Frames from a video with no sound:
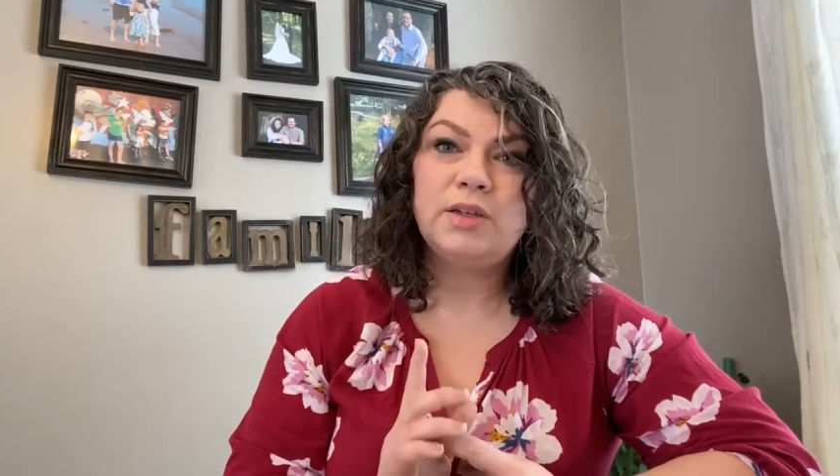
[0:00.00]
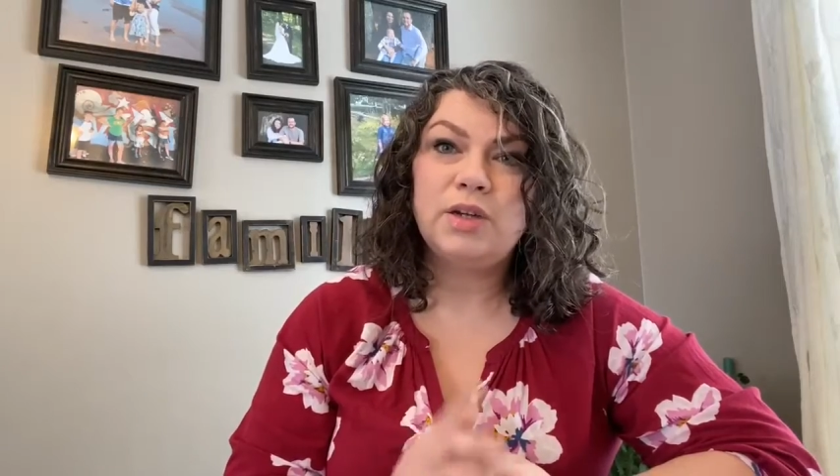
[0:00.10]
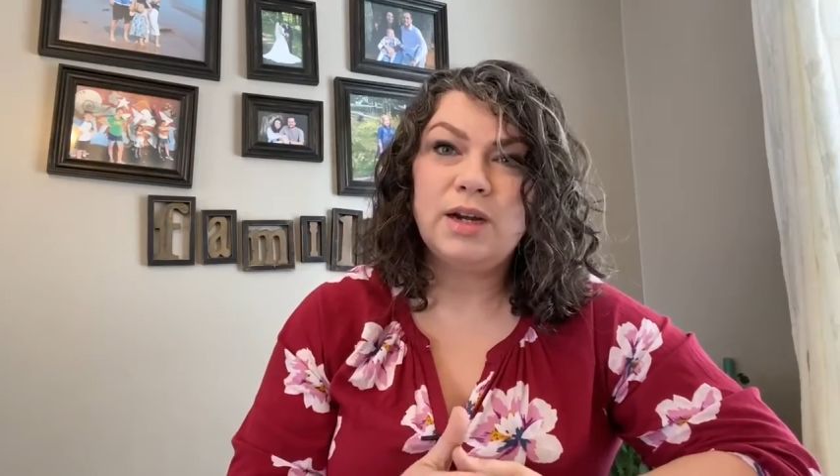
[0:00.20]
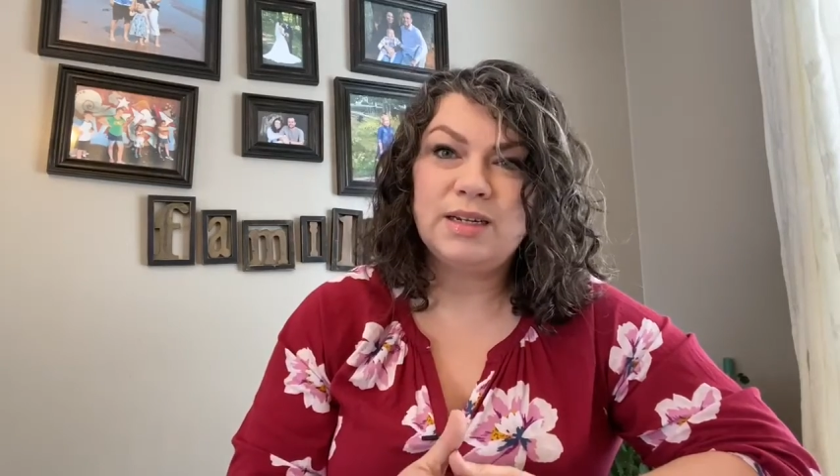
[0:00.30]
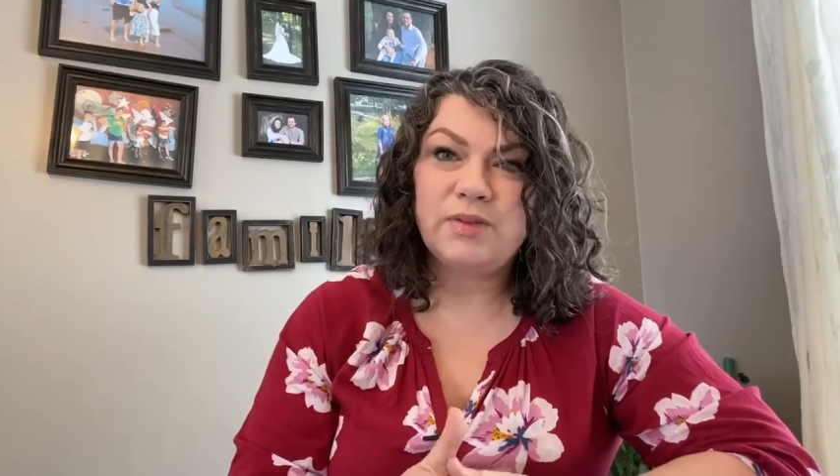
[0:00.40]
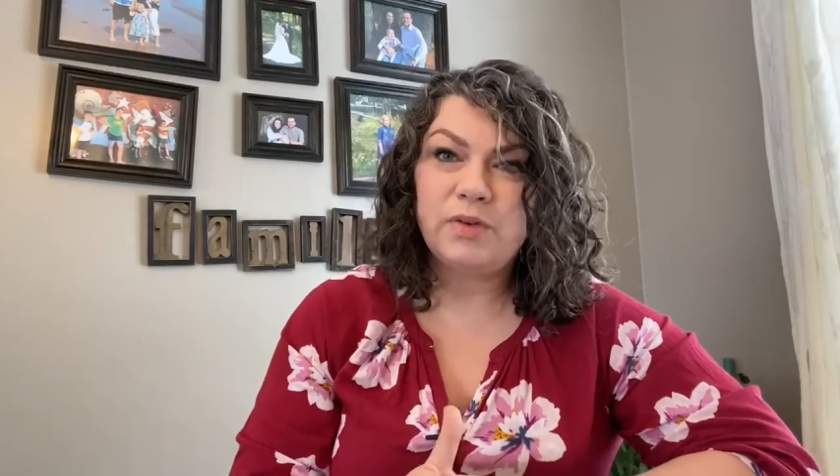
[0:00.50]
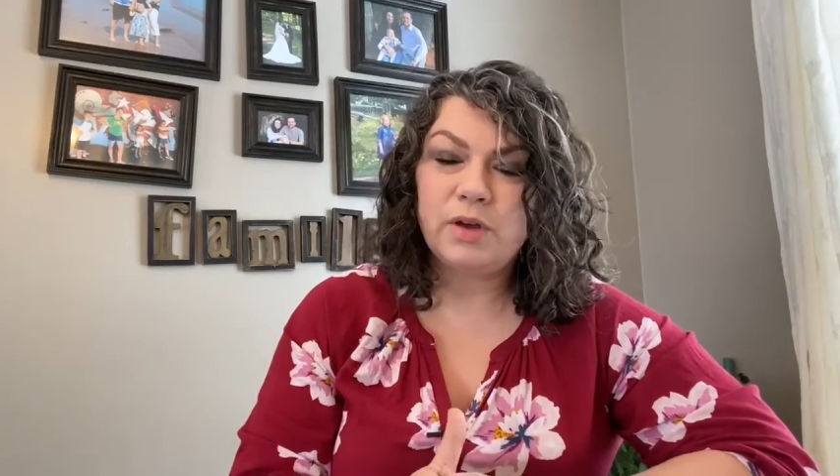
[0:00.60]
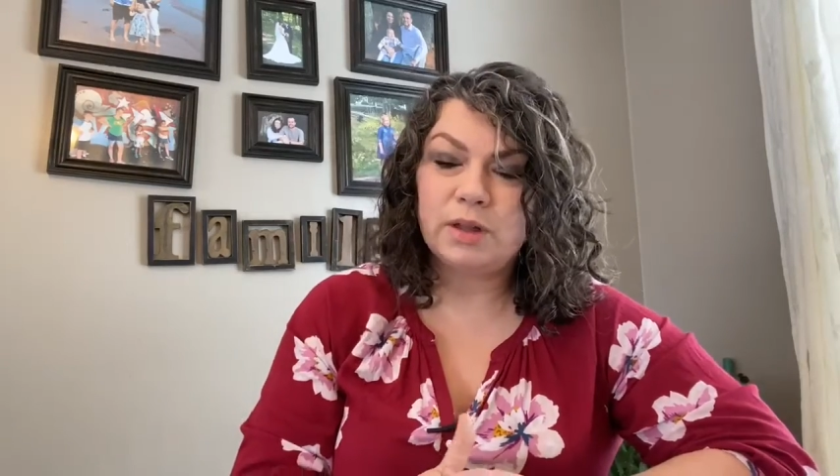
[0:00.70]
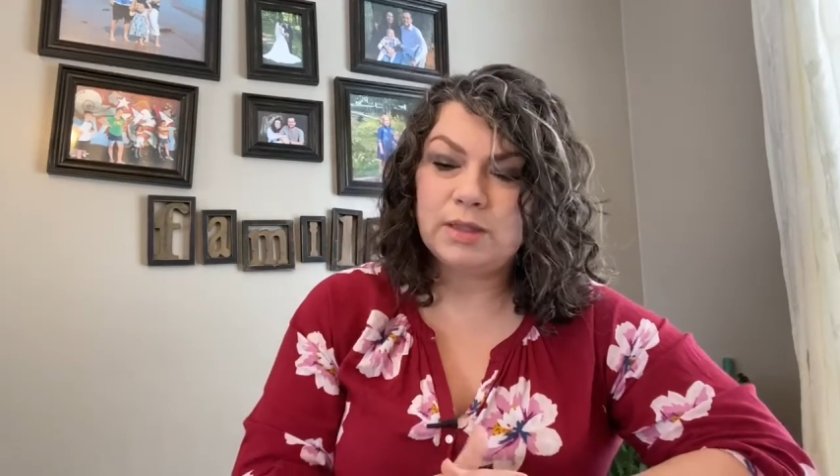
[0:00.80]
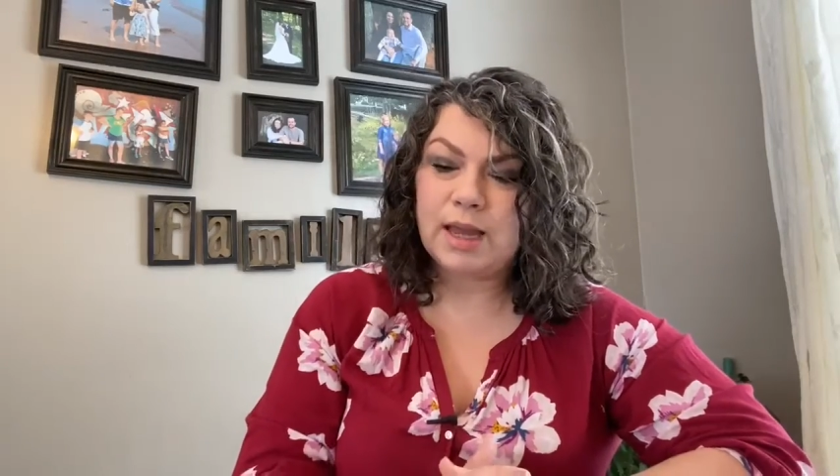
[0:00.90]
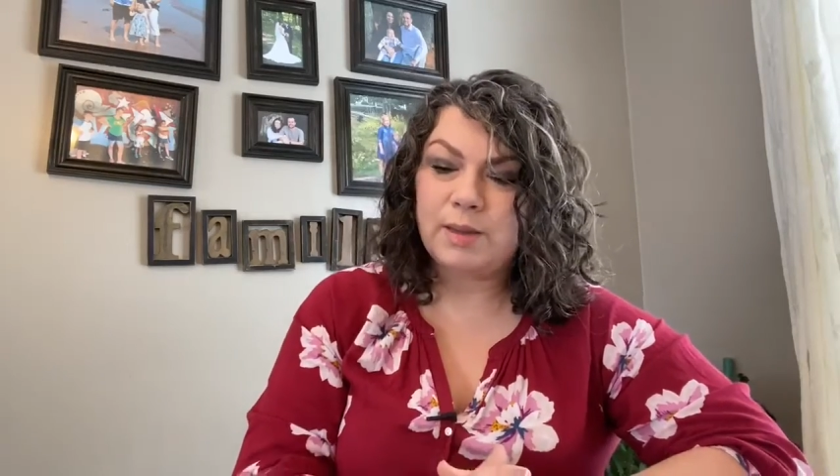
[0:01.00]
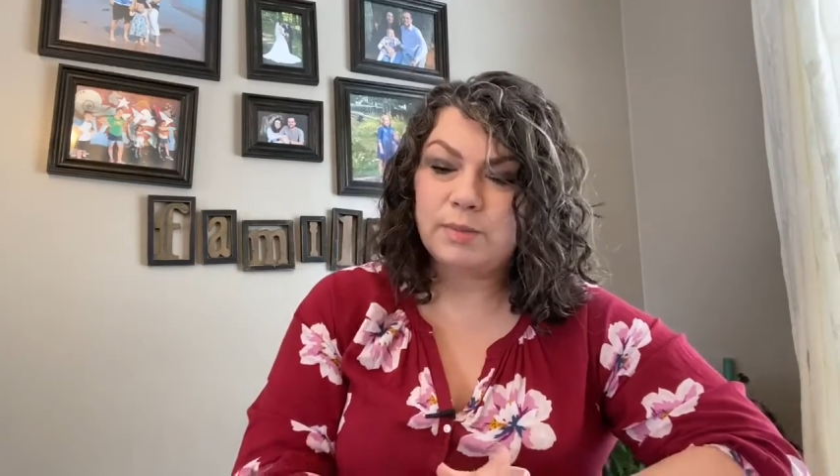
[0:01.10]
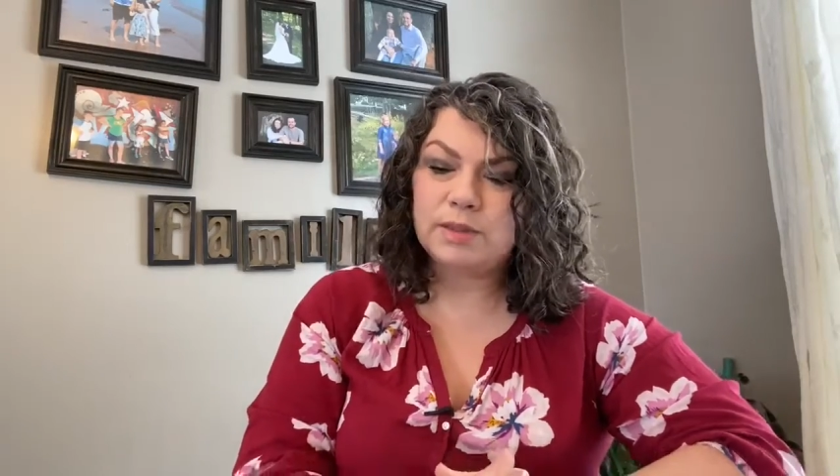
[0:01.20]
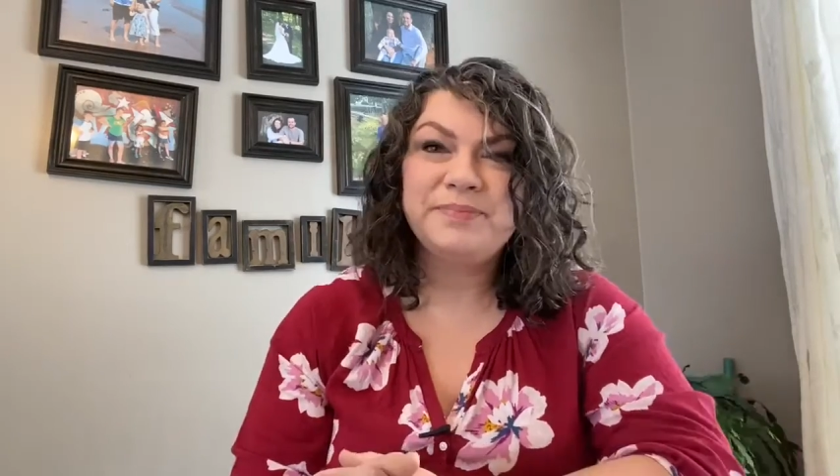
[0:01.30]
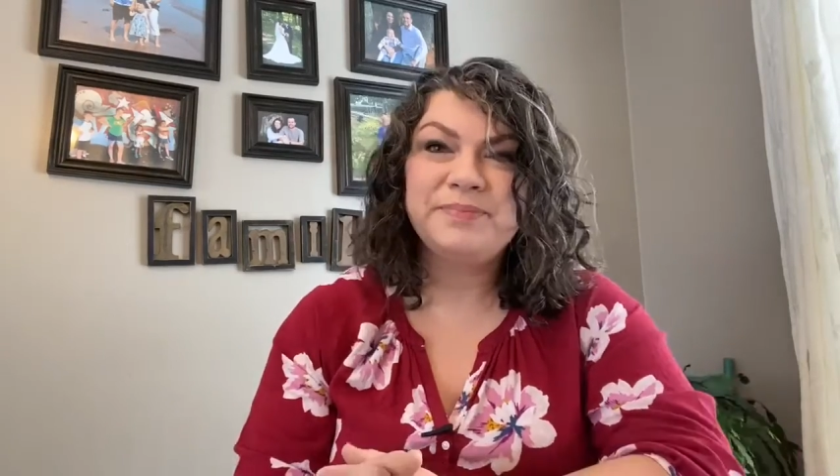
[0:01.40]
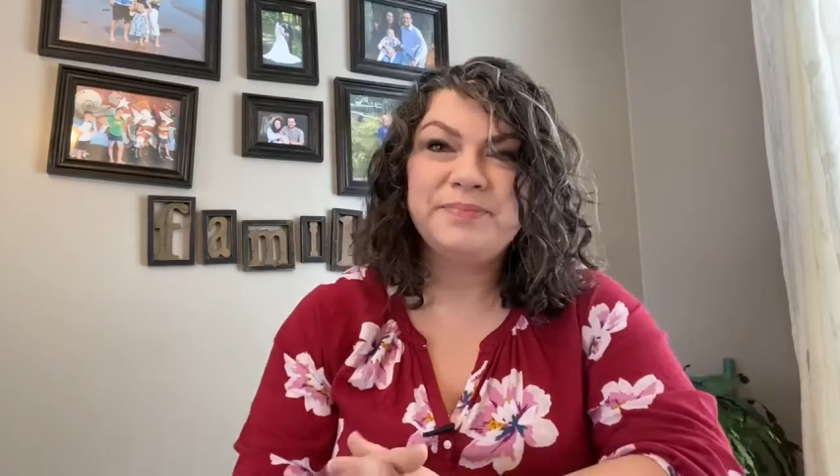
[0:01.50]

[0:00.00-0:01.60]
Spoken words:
during difficult times.